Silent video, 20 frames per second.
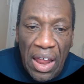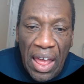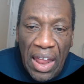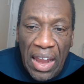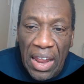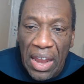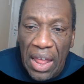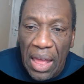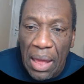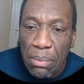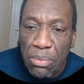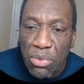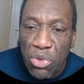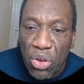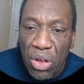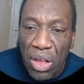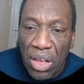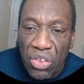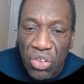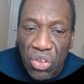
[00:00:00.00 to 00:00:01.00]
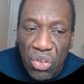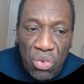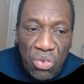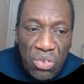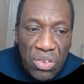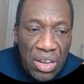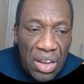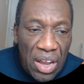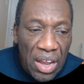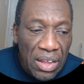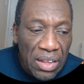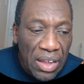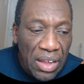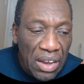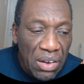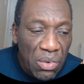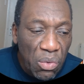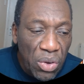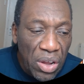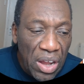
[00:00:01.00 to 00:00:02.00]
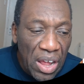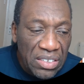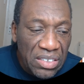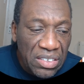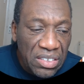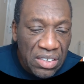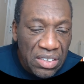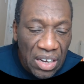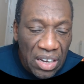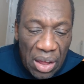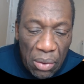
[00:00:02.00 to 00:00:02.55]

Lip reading: LLM you can use, the kind of large